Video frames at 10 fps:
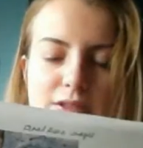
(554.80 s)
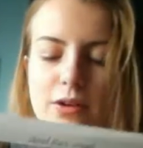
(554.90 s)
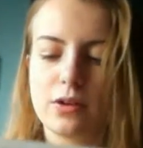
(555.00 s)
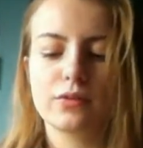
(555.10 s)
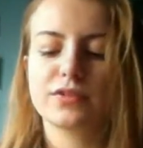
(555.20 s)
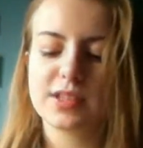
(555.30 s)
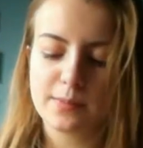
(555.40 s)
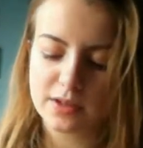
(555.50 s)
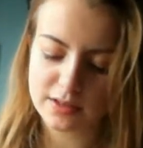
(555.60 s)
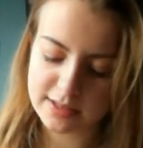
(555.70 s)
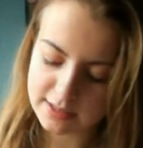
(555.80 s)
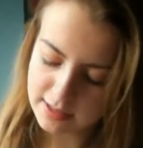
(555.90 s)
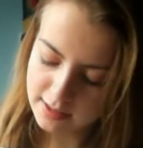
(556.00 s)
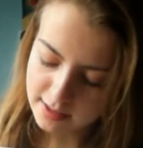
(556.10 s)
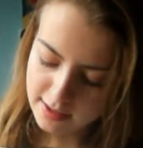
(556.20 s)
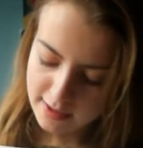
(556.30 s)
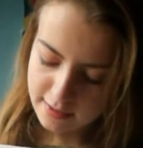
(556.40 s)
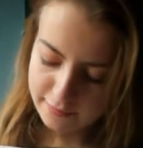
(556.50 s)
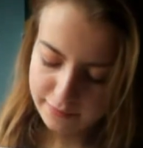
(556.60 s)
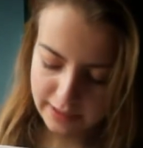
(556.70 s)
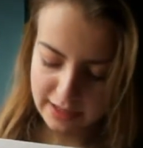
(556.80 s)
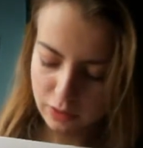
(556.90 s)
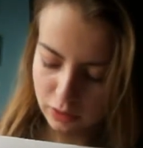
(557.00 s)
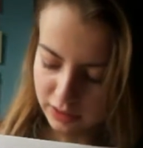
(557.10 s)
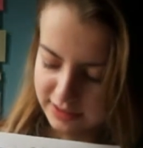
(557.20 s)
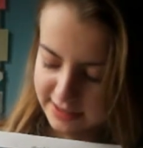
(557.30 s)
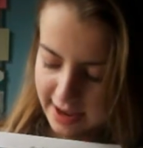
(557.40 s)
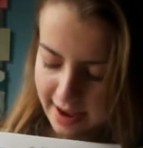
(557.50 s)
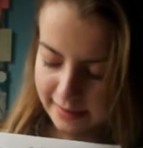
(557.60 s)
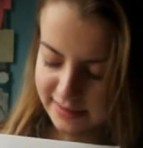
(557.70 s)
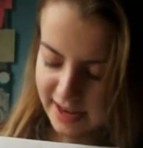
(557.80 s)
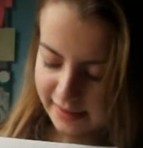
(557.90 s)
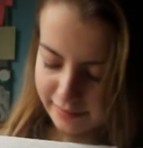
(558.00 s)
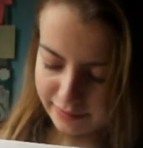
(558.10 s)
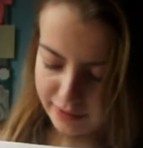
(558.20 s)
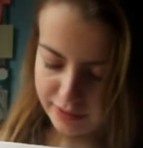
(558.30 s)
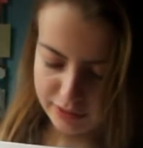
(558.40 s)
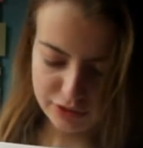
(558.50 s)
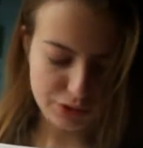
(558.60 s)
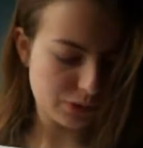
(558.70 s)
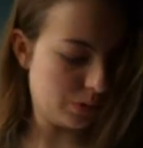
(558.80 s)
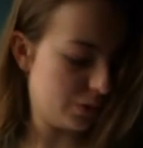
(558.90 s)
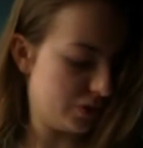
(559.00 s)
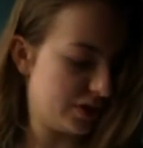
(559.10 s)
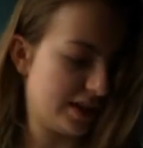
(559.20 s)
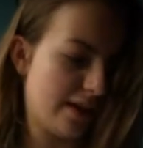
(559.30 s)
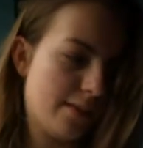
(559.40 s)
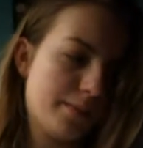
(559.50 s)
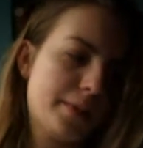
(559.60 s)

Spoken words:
of someone's feet on the sand and the shore washing up,